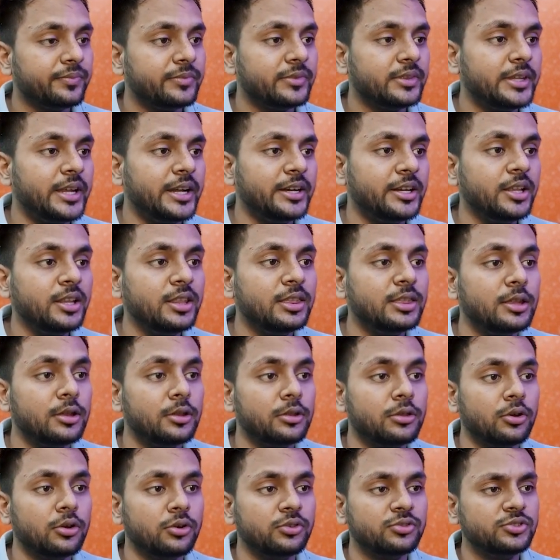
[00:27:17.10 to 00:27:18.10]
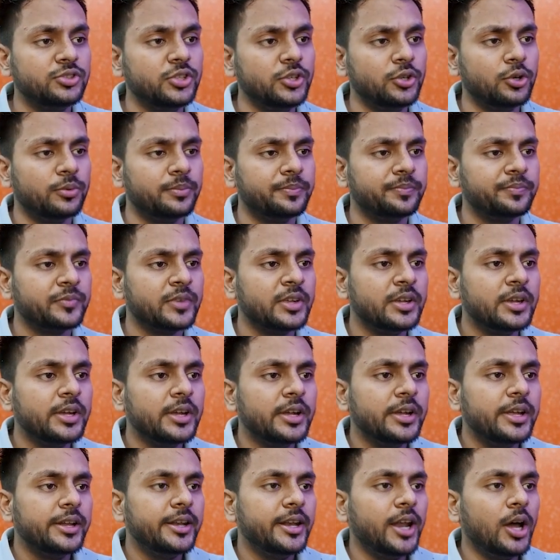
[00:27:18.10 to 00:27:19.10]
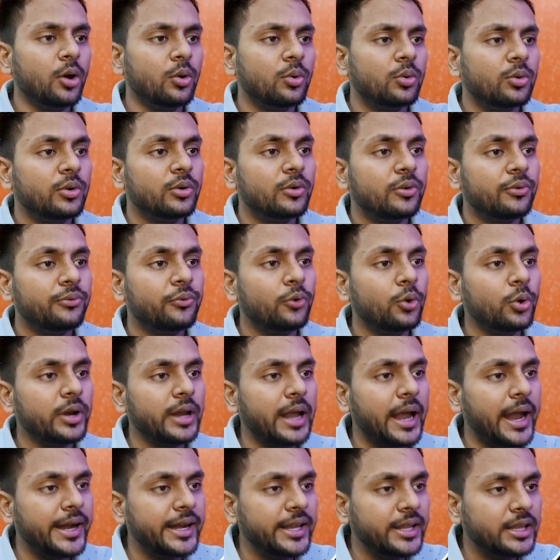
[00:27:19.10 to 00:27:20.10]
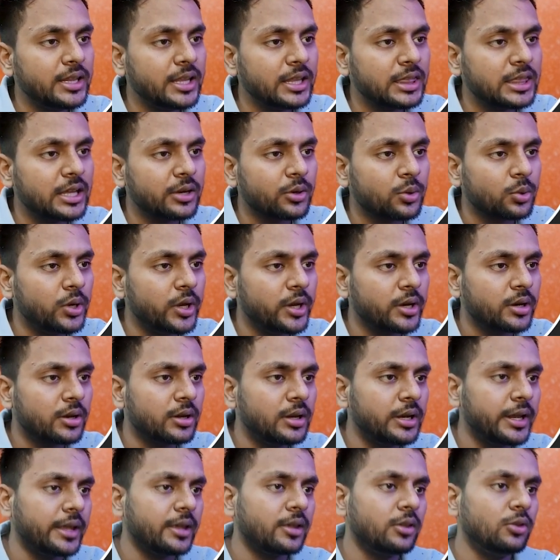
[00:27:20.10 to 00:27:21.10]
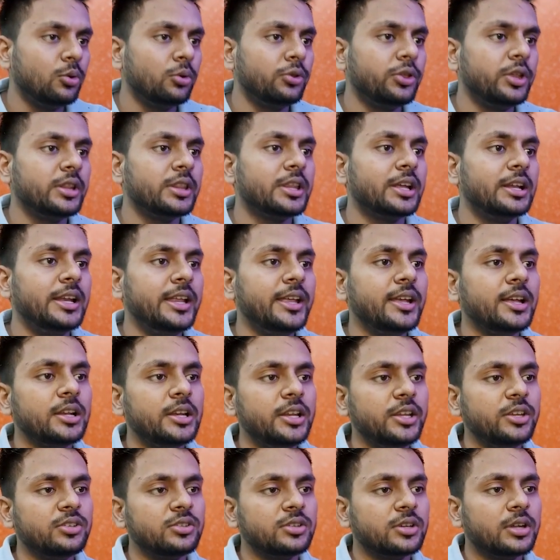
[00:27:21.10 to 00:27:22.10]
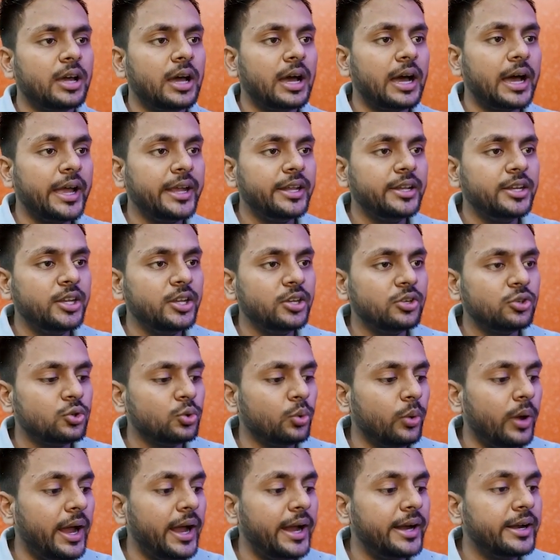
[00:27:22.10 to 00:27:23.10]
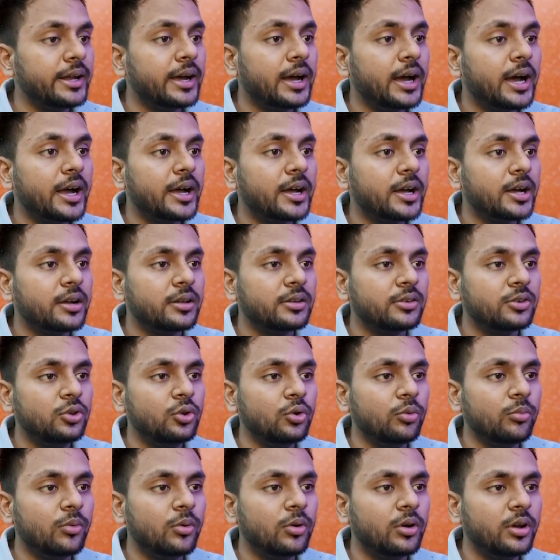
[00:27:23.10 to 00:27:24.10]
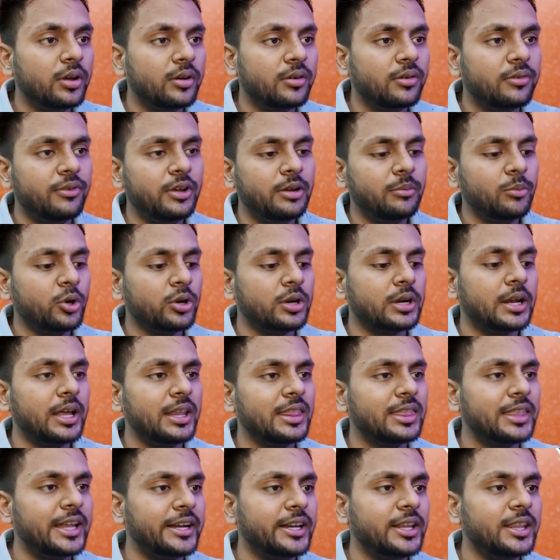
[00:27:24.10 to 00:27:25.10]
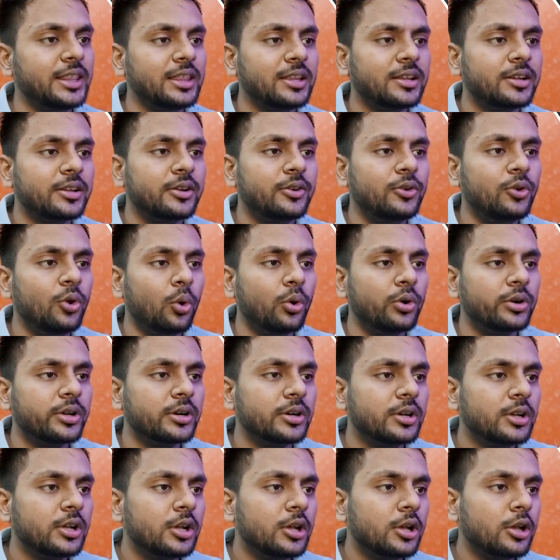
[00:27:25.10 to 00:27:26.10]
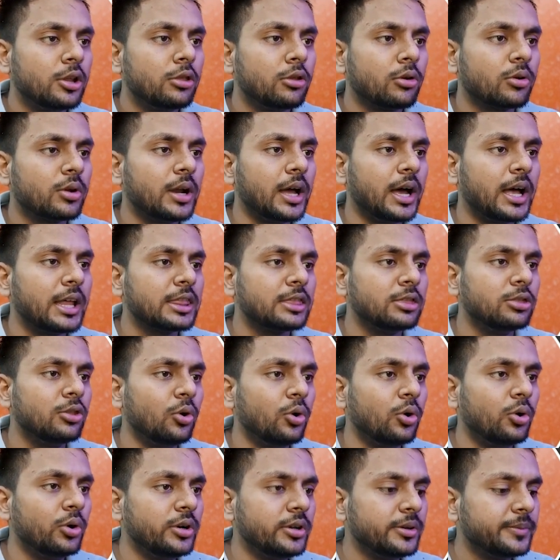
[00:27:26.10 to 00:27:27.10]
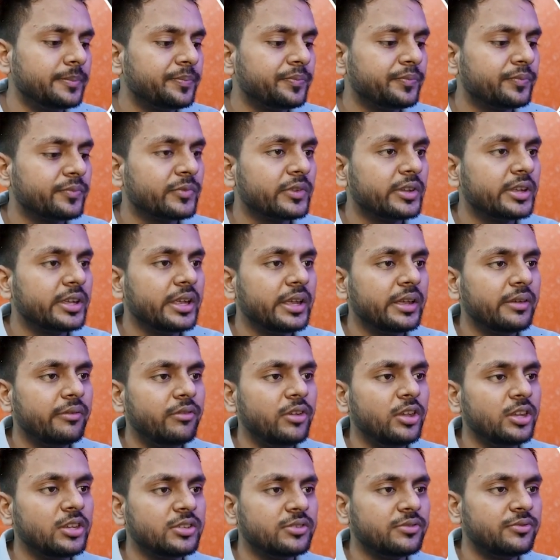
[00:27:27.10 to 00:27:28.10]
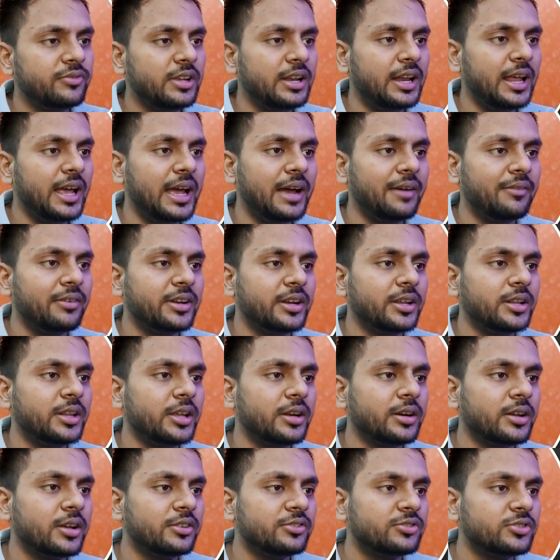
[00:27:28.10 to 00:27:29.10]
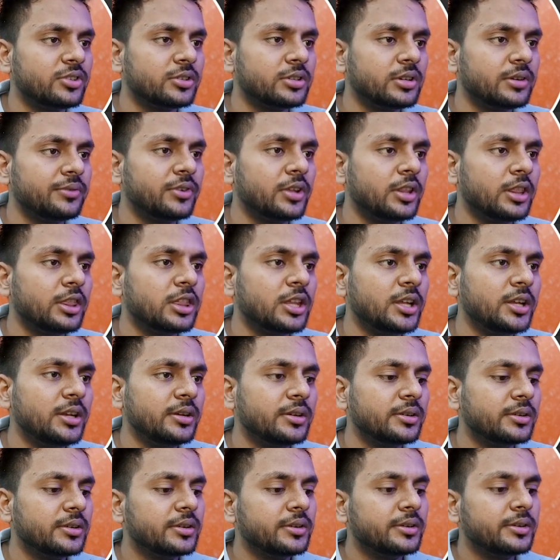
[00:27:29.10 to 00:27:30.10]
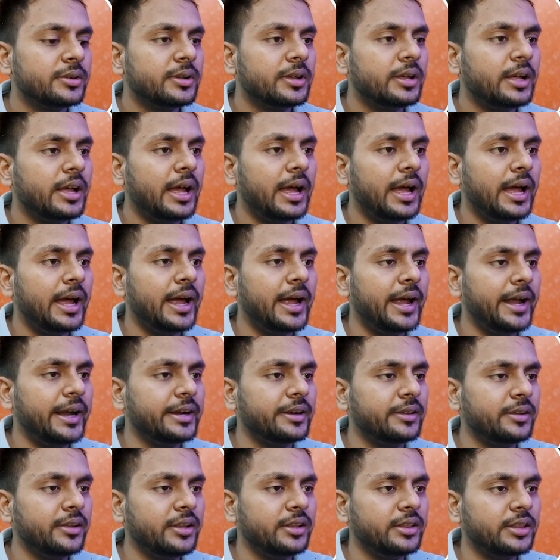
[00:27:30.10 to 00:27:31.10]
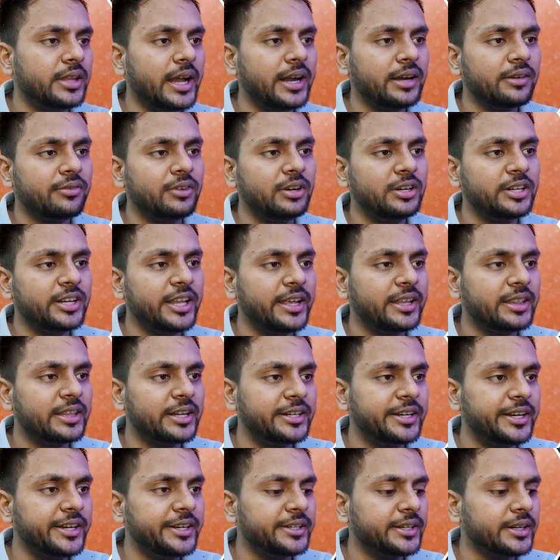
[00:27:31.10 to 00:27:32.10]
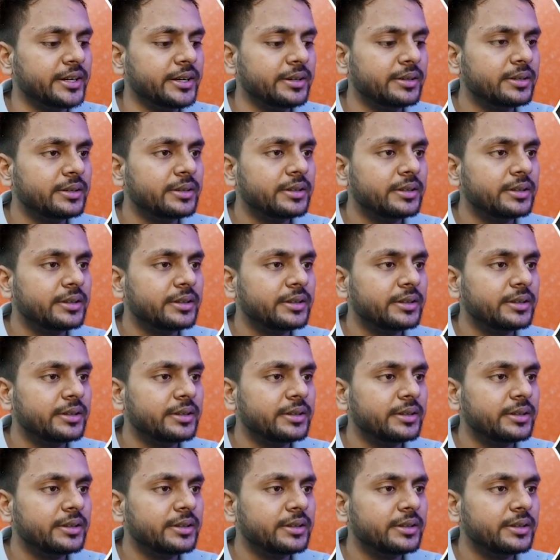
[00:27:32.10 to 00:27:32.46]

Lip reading: that is this of 0. Now for adding the circular, like using the linked list, I need to add a new one more class, that is node. So class node, which will have another constructor function, and that will take the data,